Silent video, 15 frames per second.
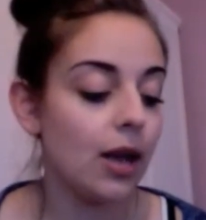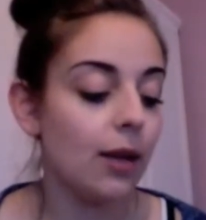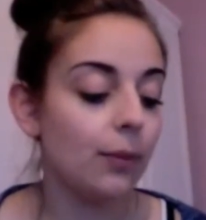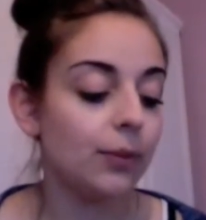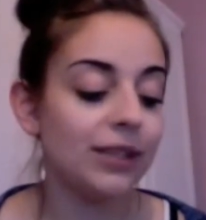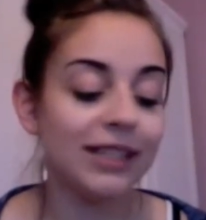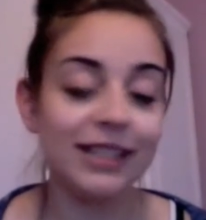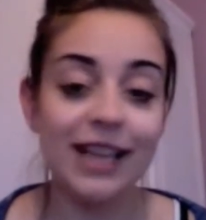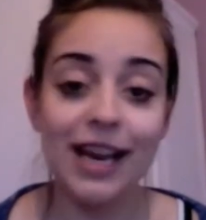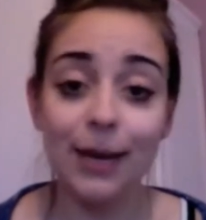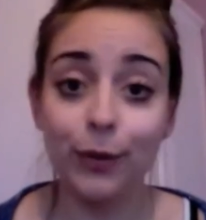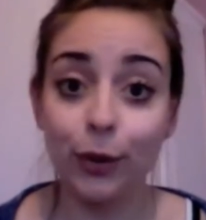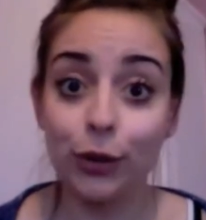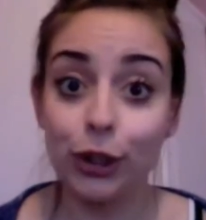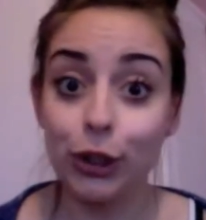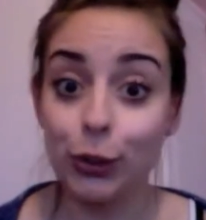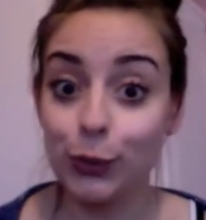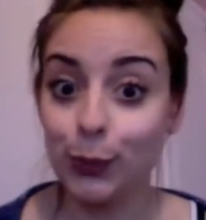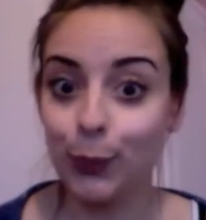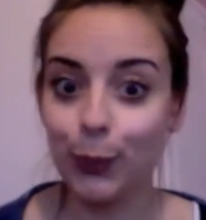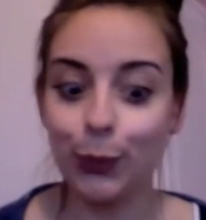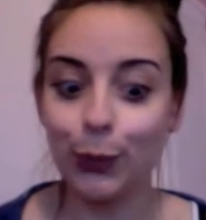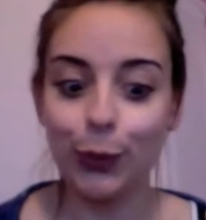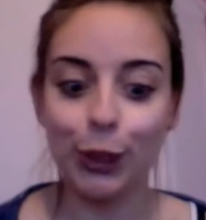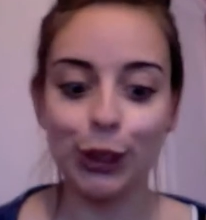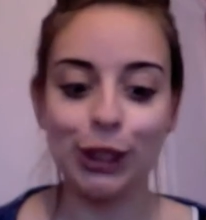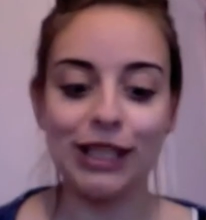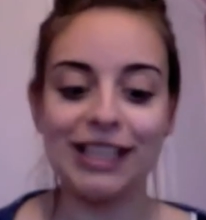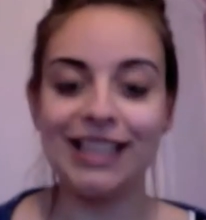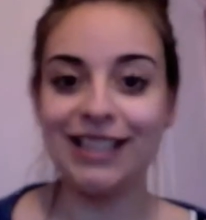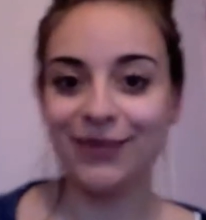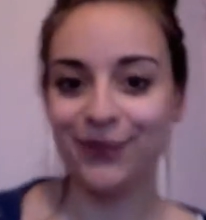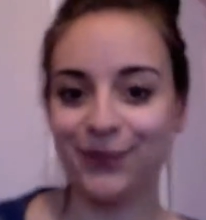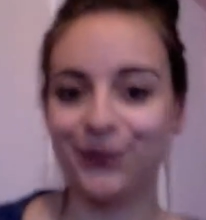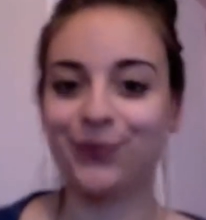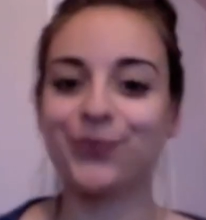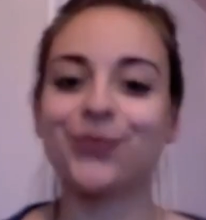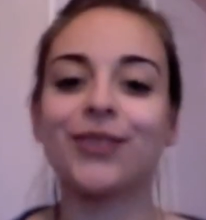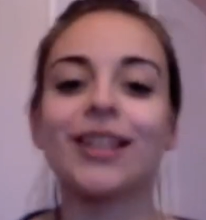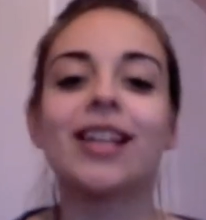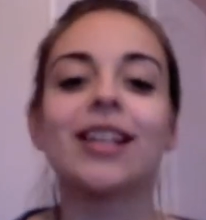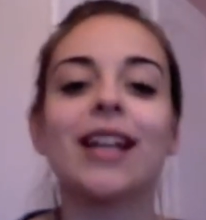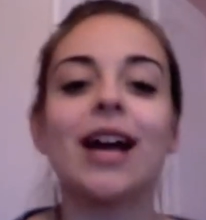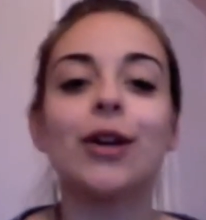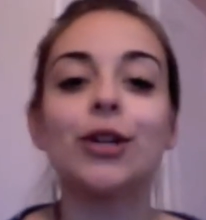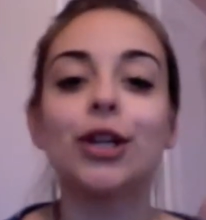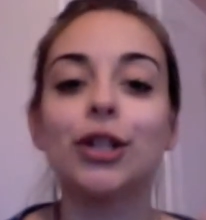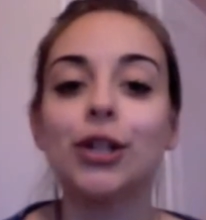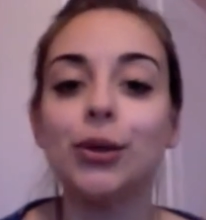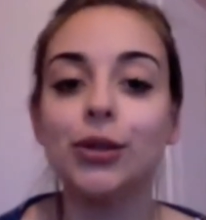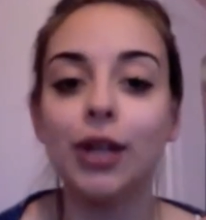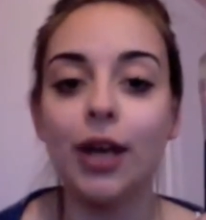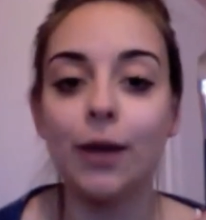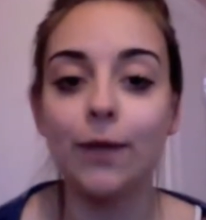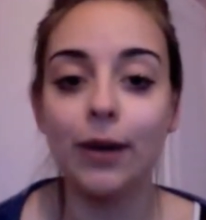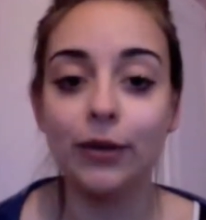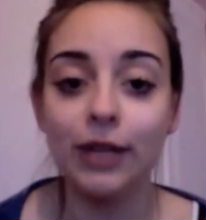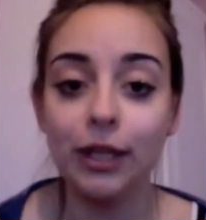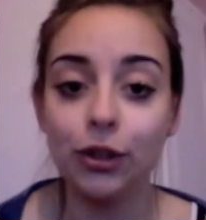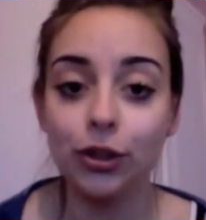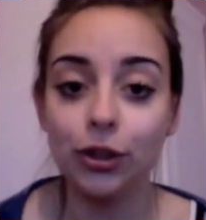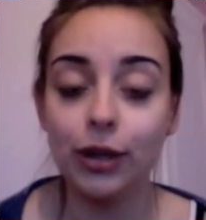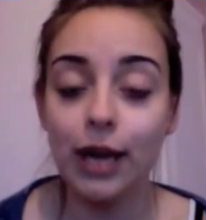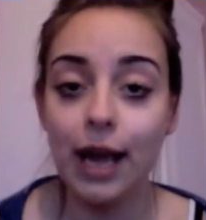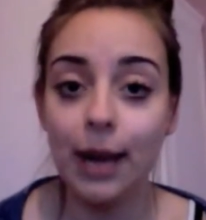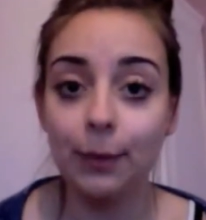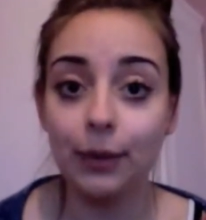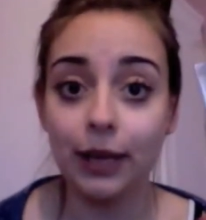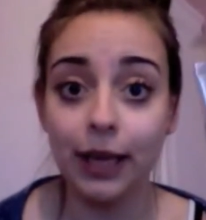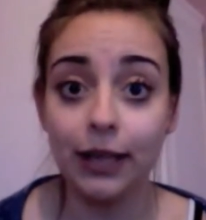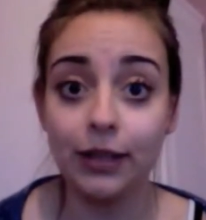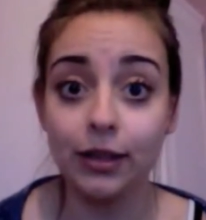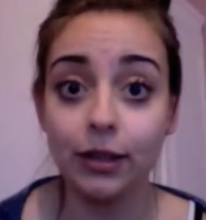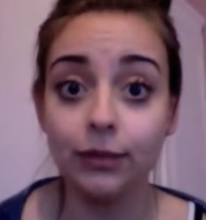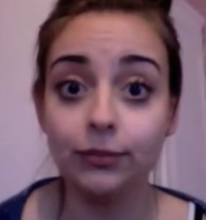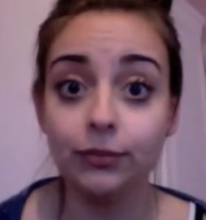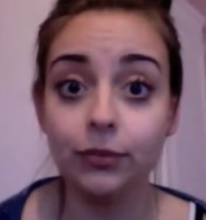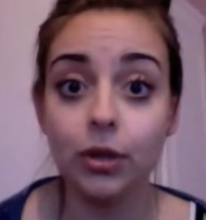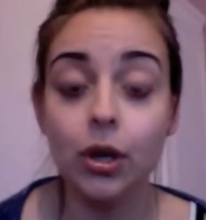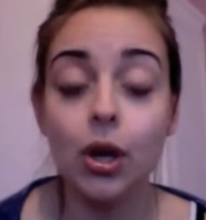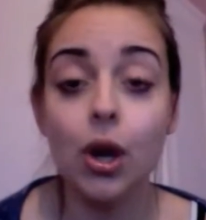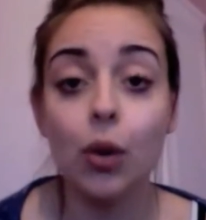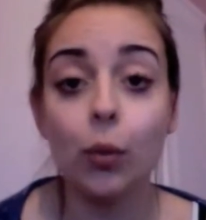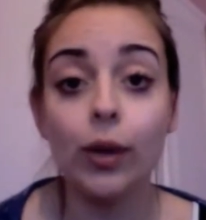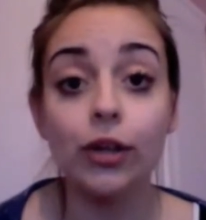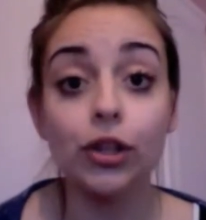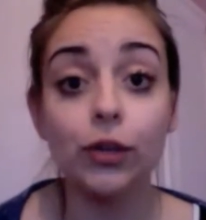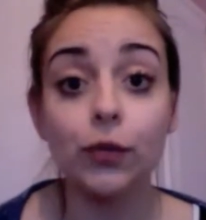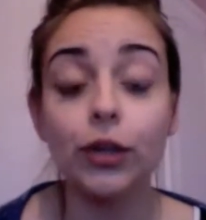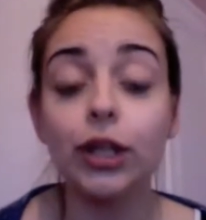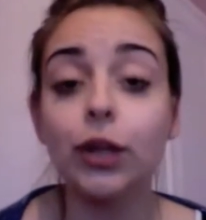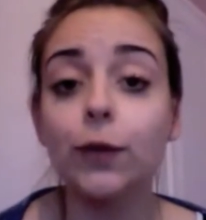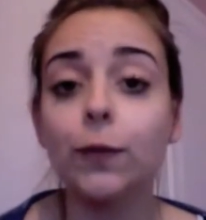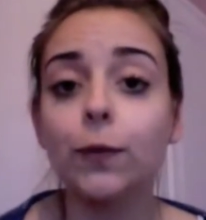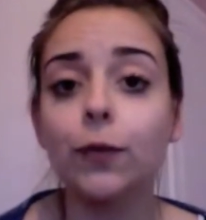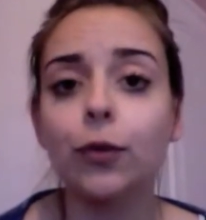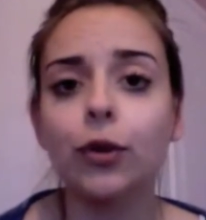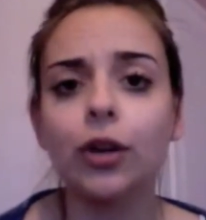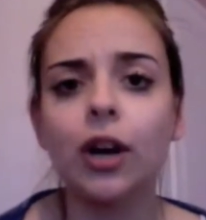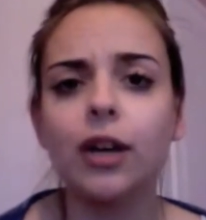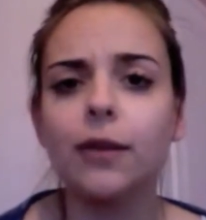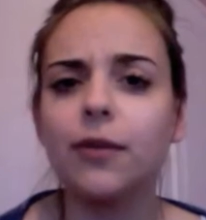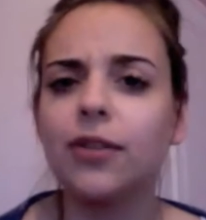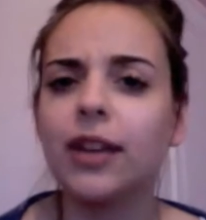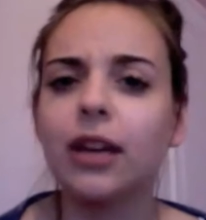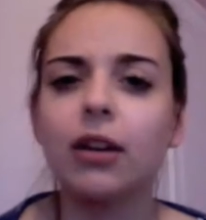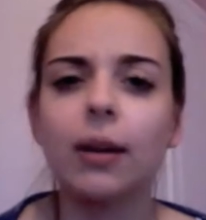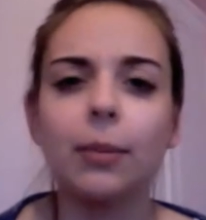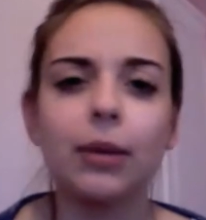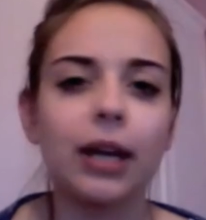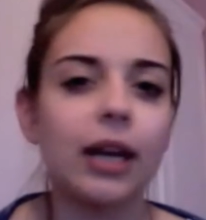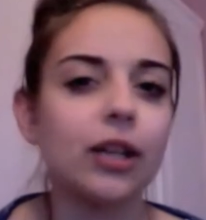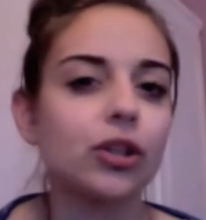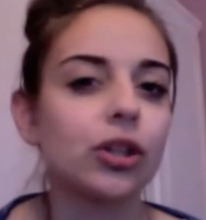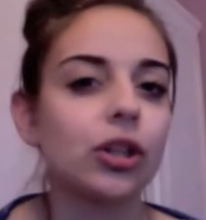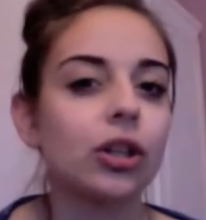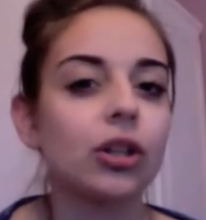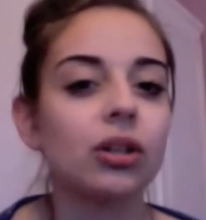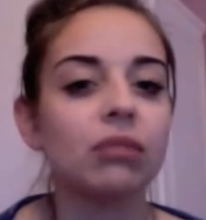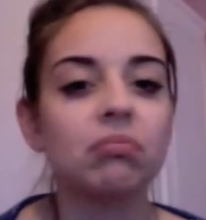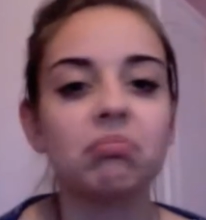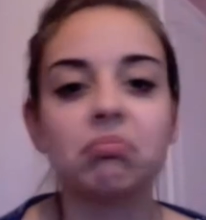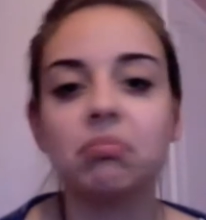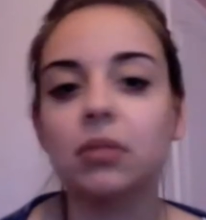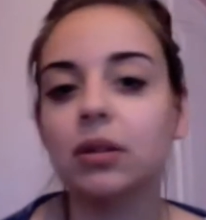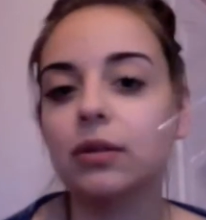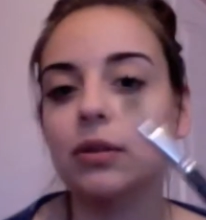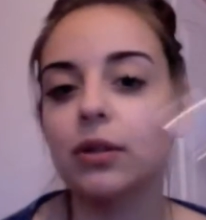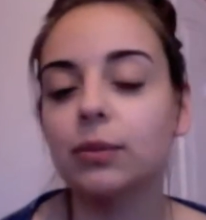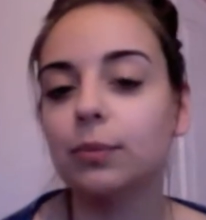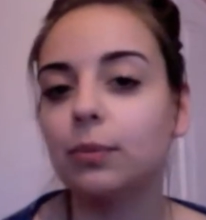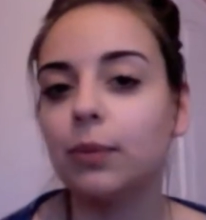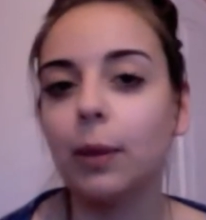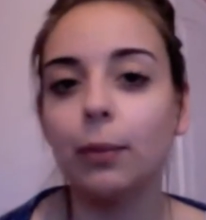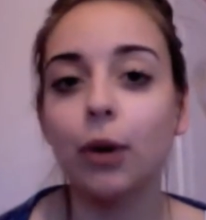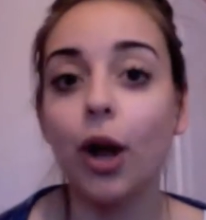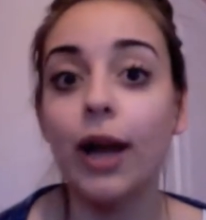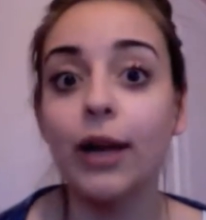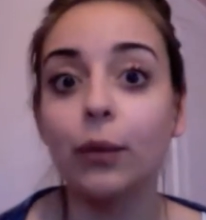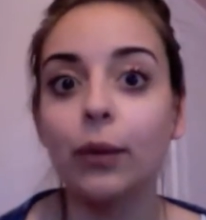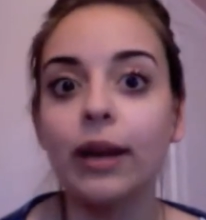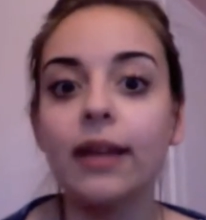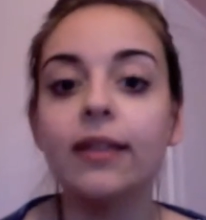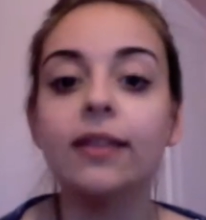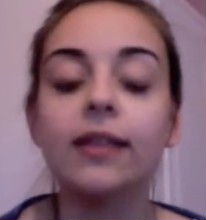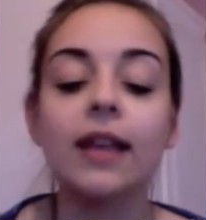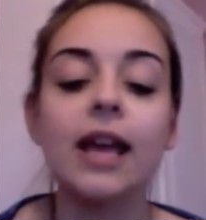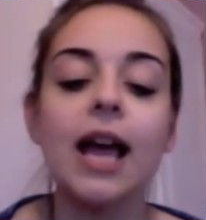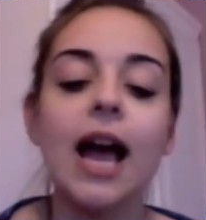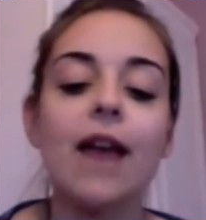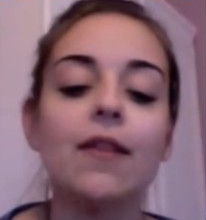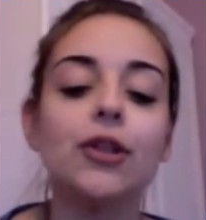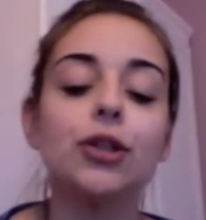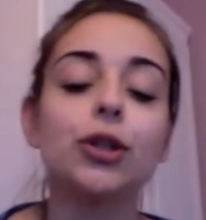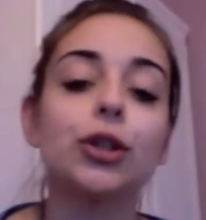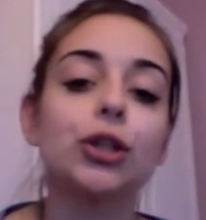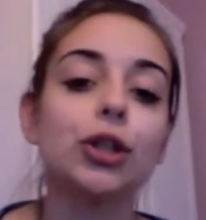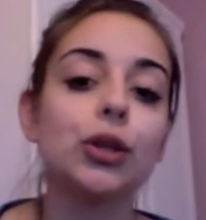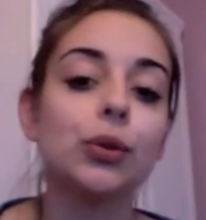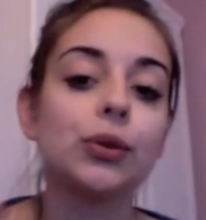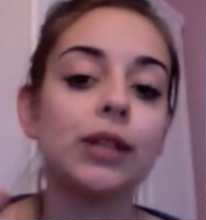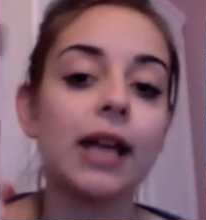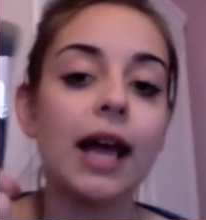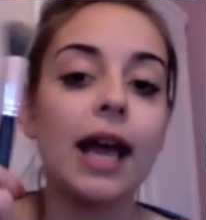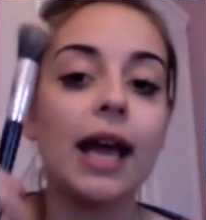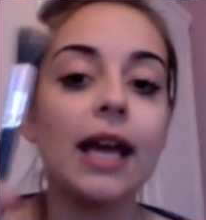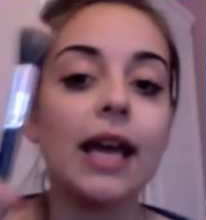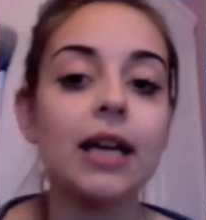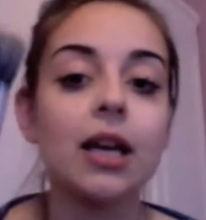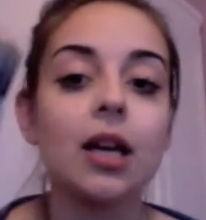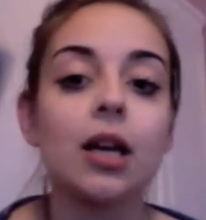But today I'm going to use brushes. Now you can use a foundation applicator, which is really good for a kind of thicker application to apply it with, and then you can use a